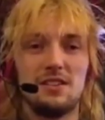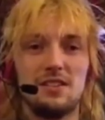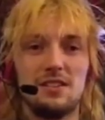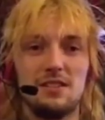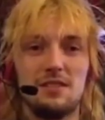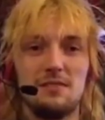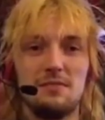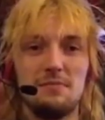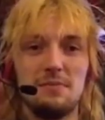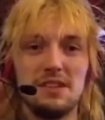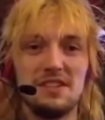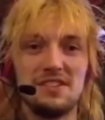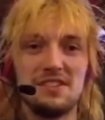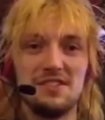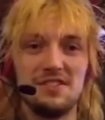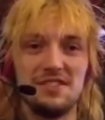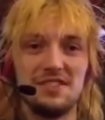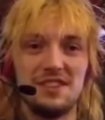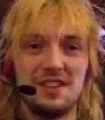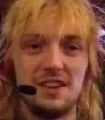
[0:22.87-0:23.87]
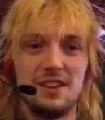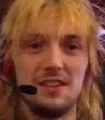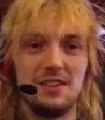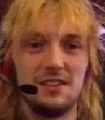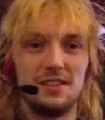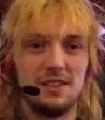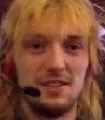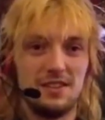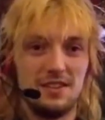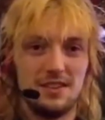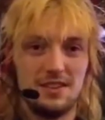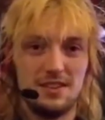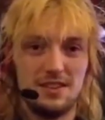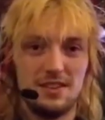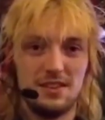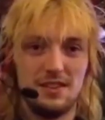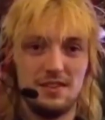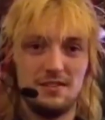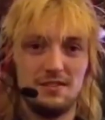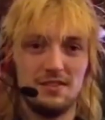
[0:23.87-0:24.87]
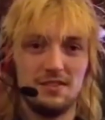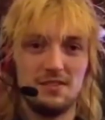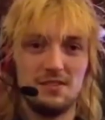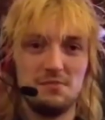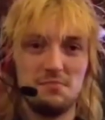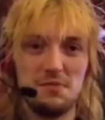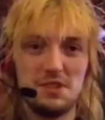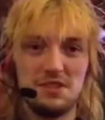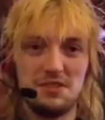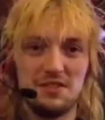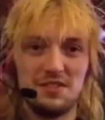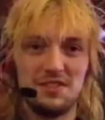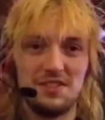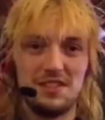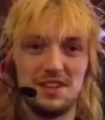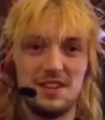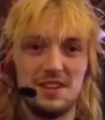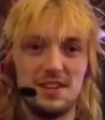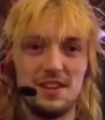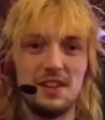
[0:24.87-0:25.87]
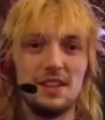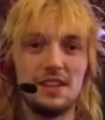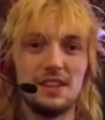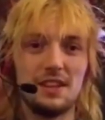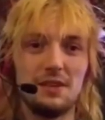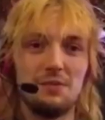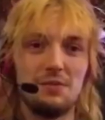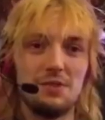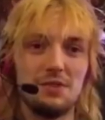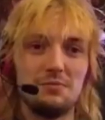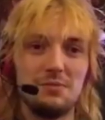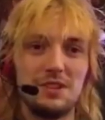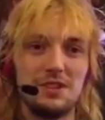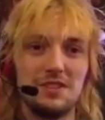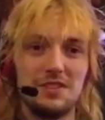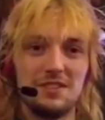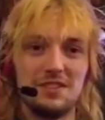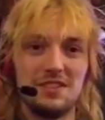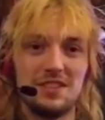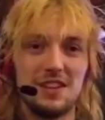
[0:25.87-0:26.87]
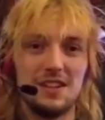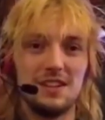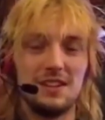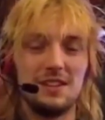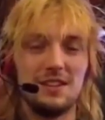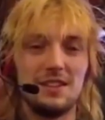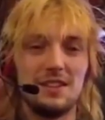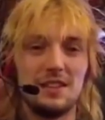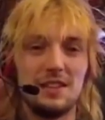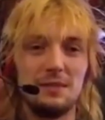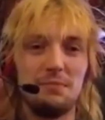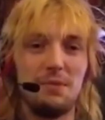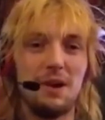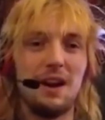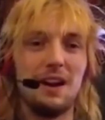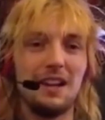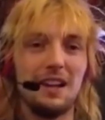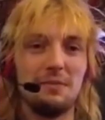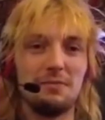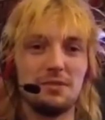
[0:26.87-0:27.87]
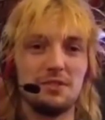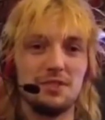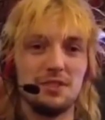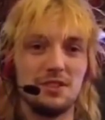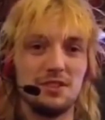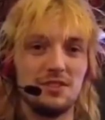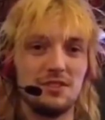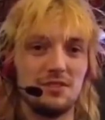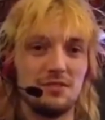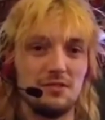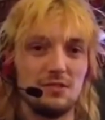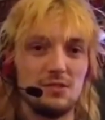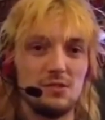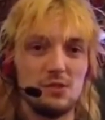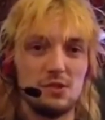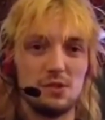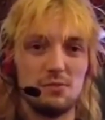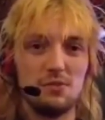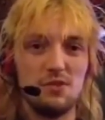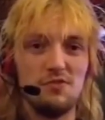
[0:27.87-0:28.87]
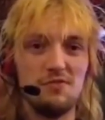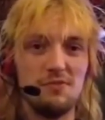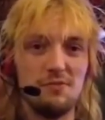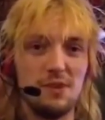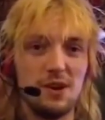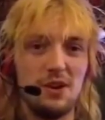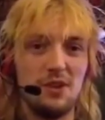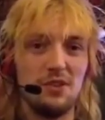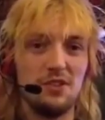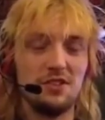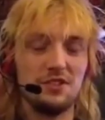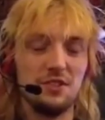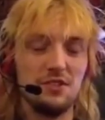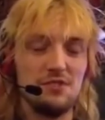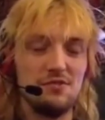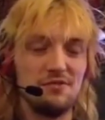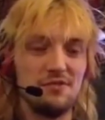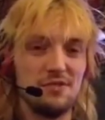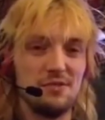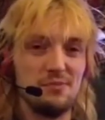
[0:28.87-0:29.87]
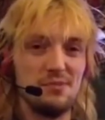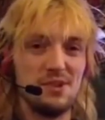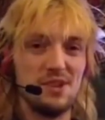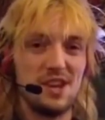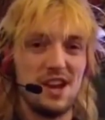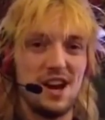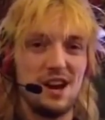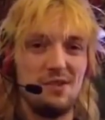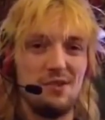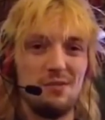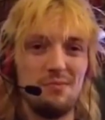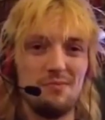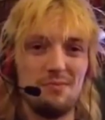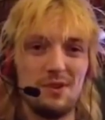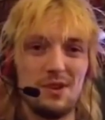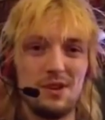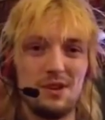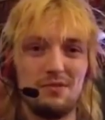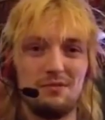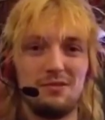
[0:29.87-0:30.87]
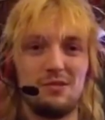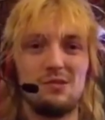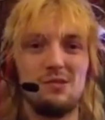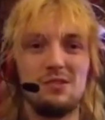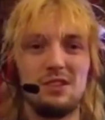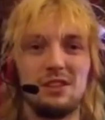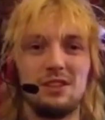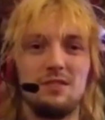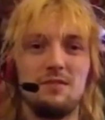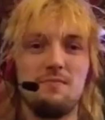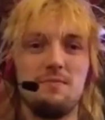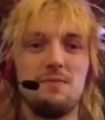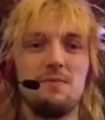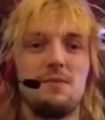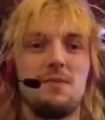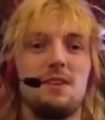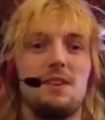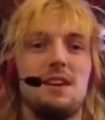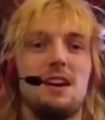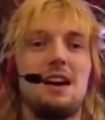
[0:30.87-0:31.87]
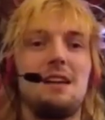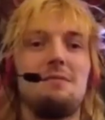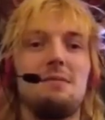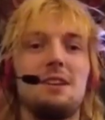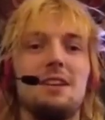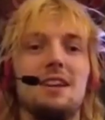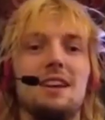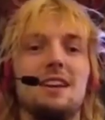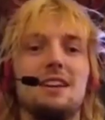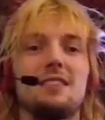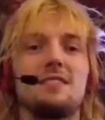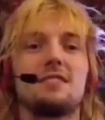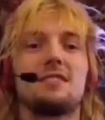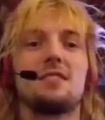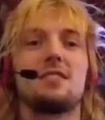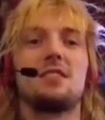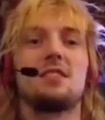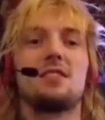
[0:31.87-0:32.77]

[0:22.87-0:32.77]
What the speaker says: mise en scène. There's no mise en scène. I think there was mise en scène in the pilot episode. I used to record them over on the sofa, but now I'm recording them at my desk,